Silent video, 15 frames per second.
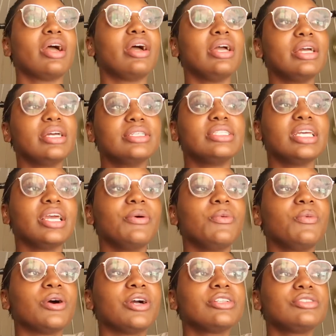And it
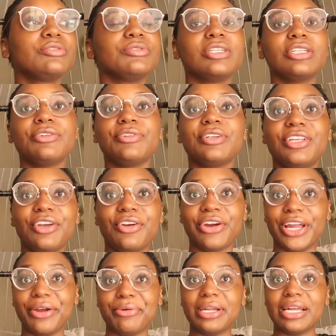worked really, really
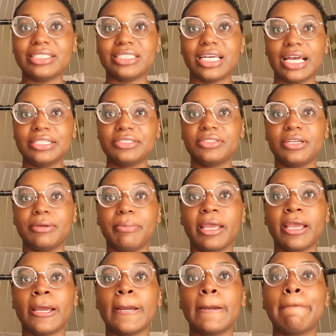great without the ice cream
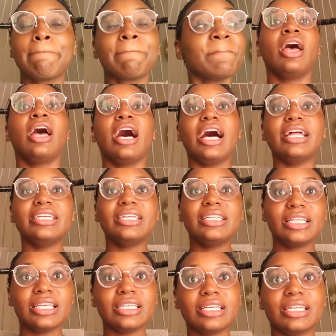maker. I
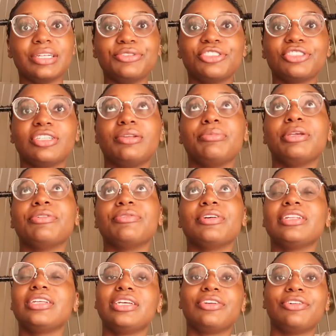didn't think that it was going to be
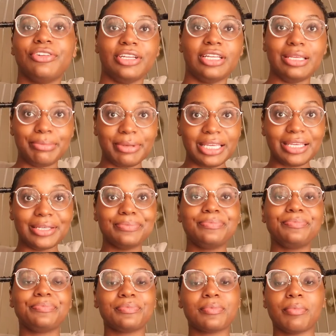really creamy
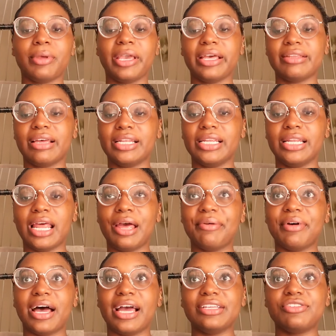because I didn't
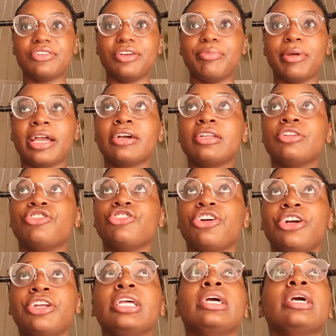have an ice cream maker to
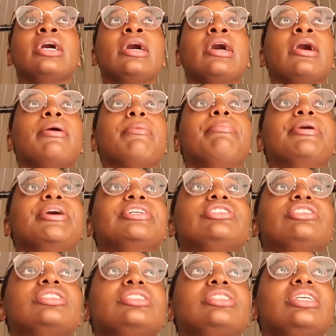turn it, but
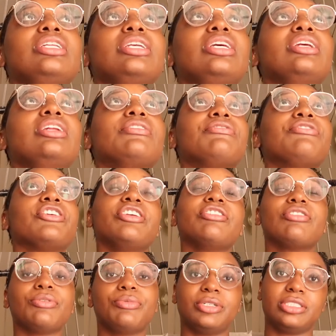just sitting it in the
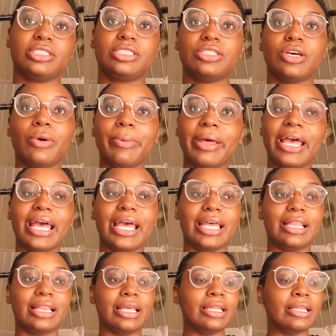freezer wasn't so bad,
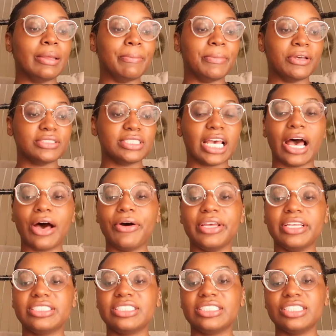and letting it melt out,
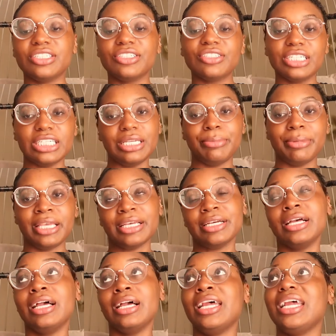it's still creamy
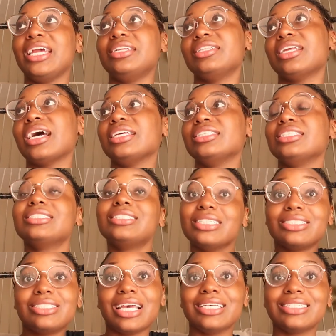and nice. It
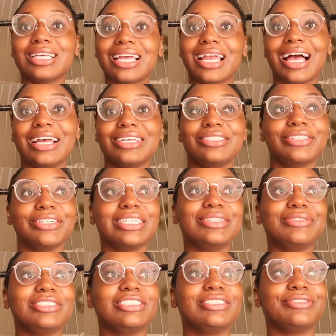still tastes like ice
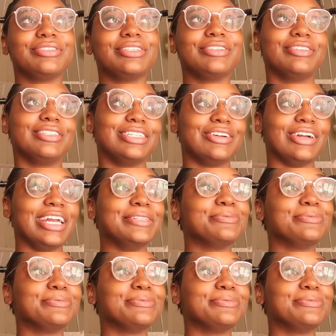cream, which is really, really great.